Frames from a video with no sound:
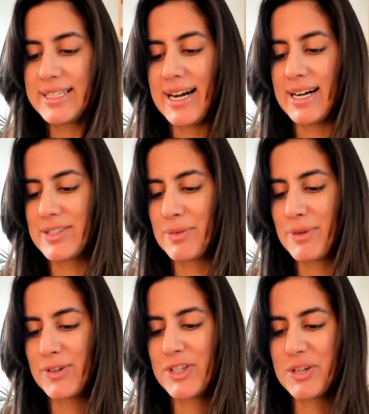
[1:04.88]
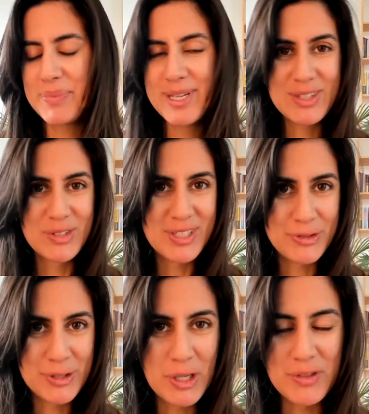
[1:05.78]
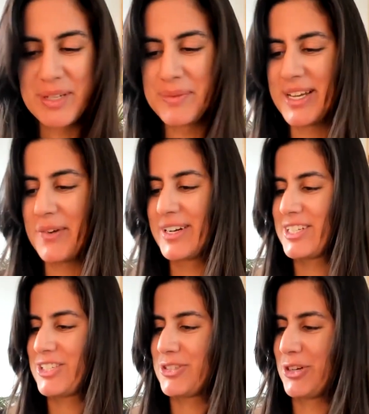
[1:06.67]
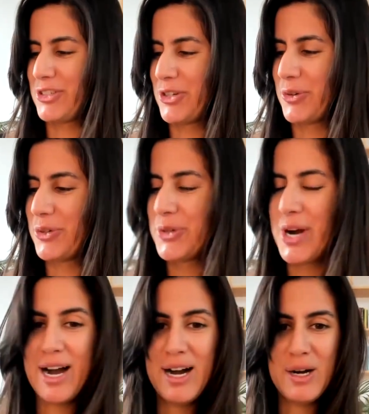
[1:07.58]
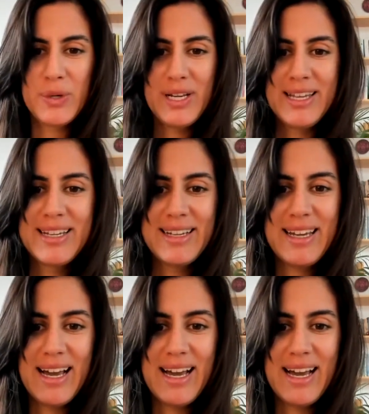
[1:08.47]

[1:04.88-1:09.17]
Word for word: before jumping into the three concepts, I want to show you how, like,